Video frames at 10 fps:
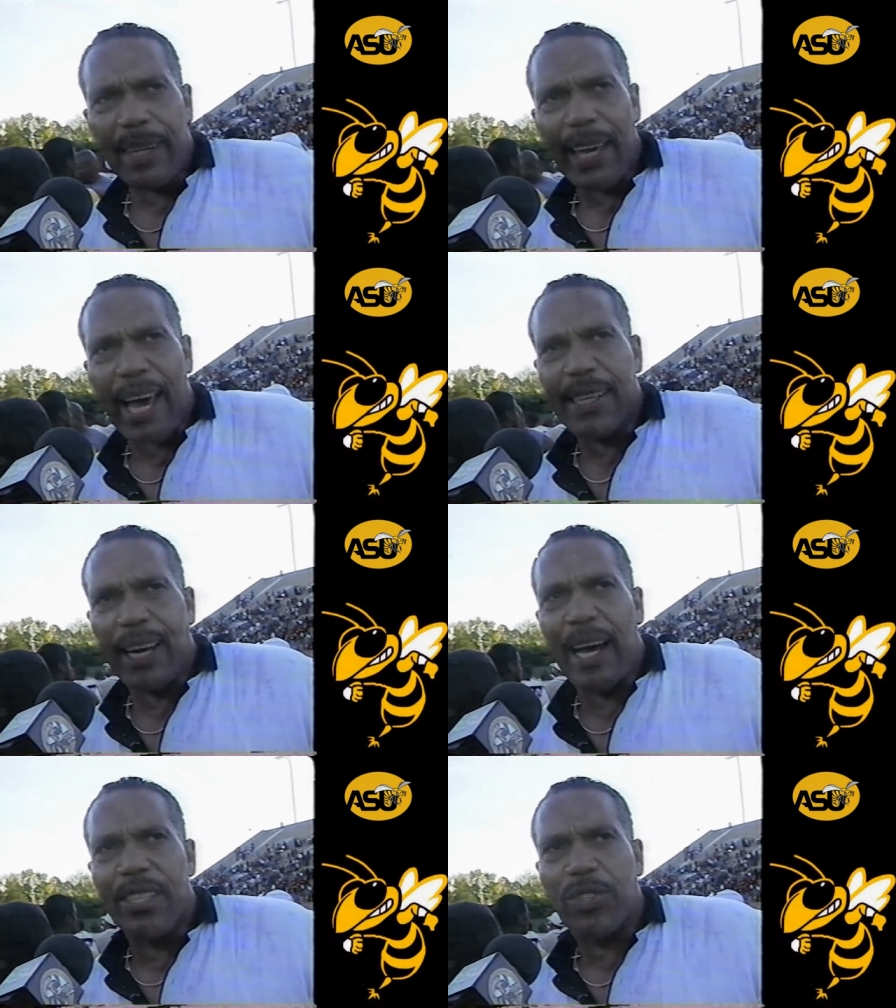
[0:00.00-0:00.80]
at the
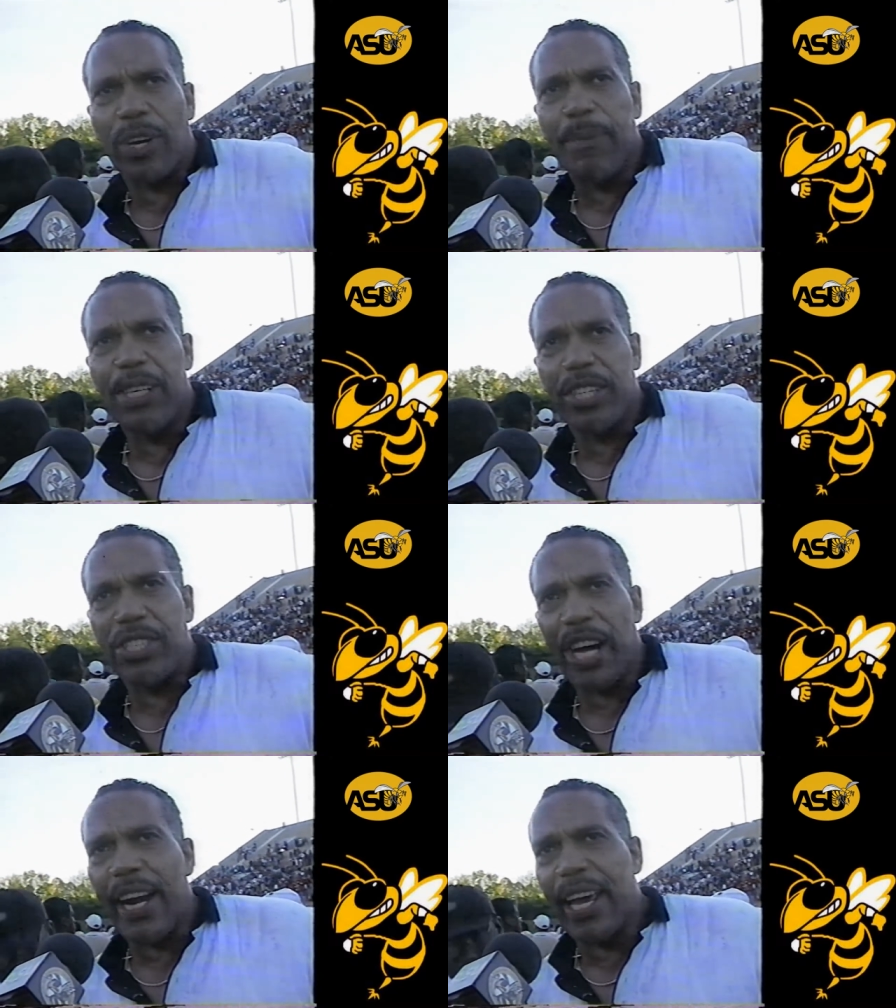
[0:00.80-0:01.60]
line of scrimmage, and
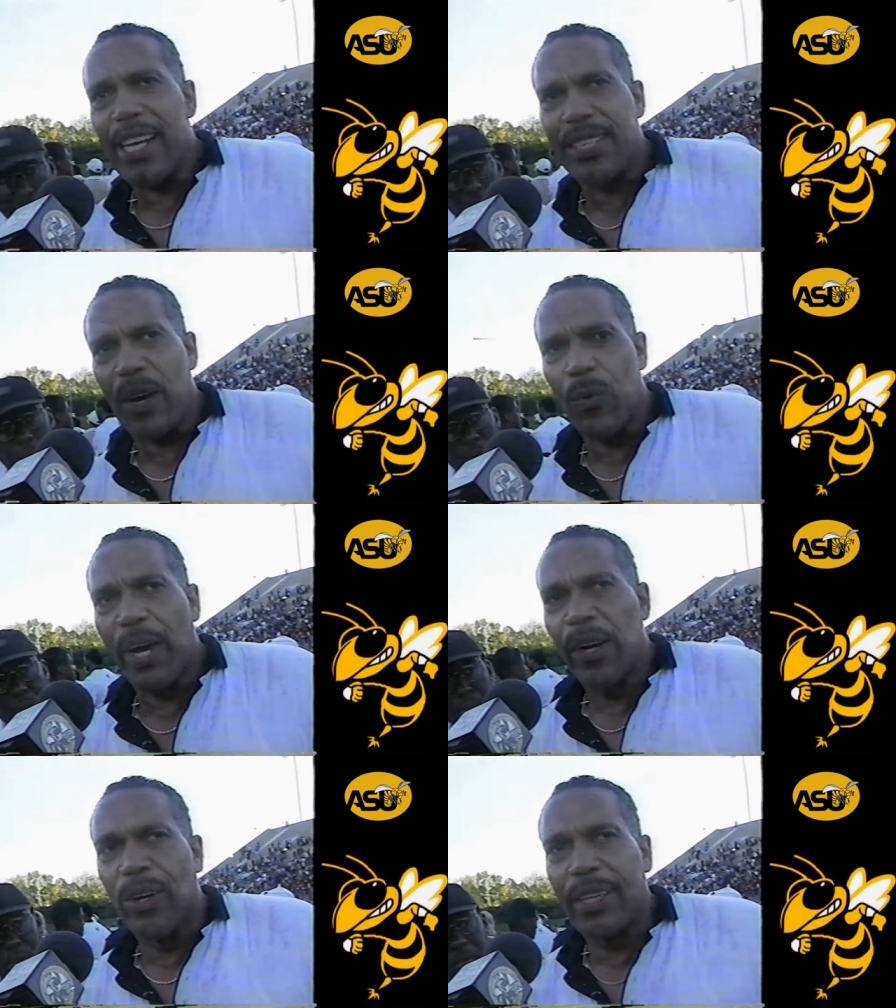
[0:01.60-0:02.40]
Johnny has that wiggle